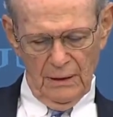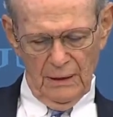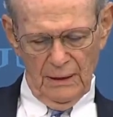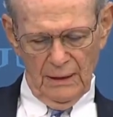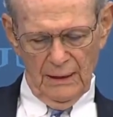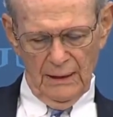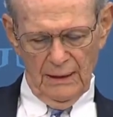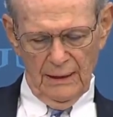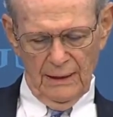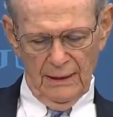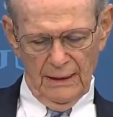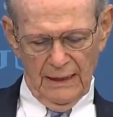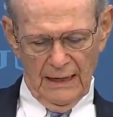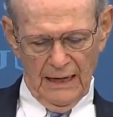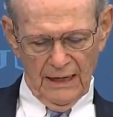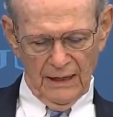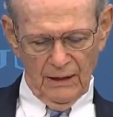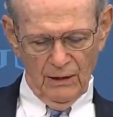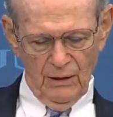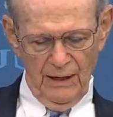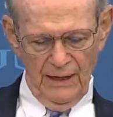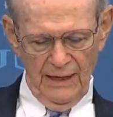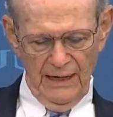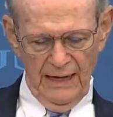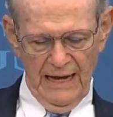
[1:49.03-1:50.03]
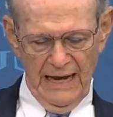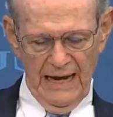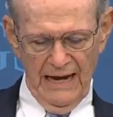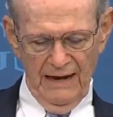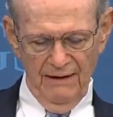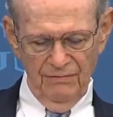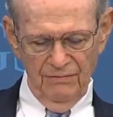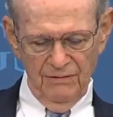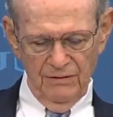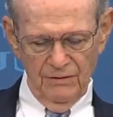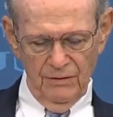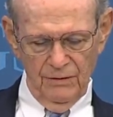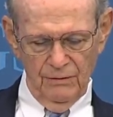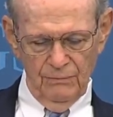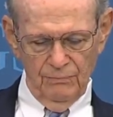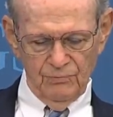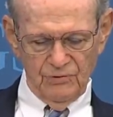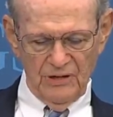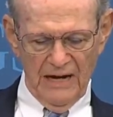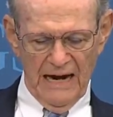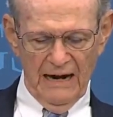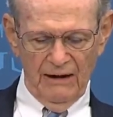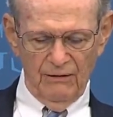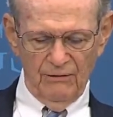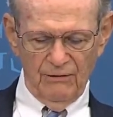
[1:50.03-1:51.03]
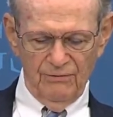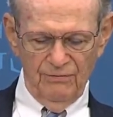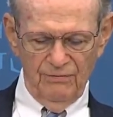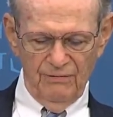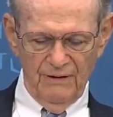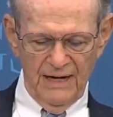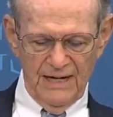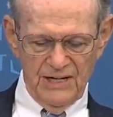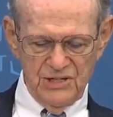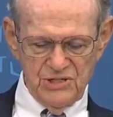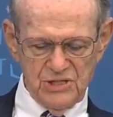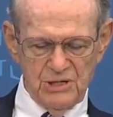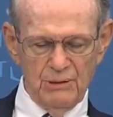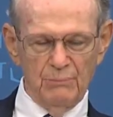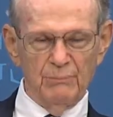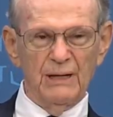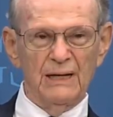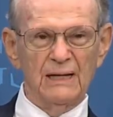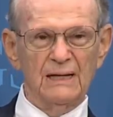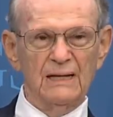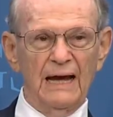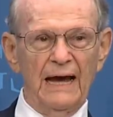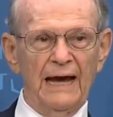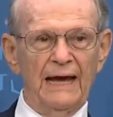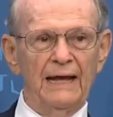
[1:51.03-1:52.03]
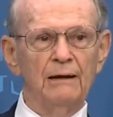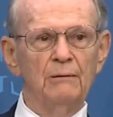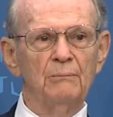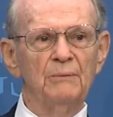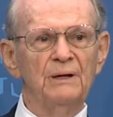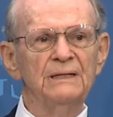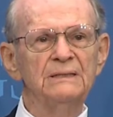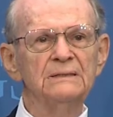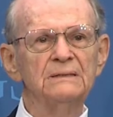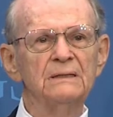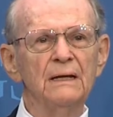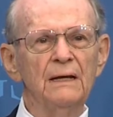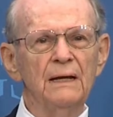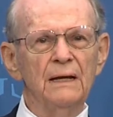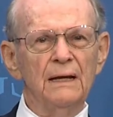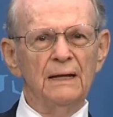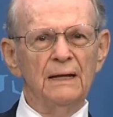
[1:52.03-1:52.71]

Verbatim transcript: are going to have to sacrifice some entitlements.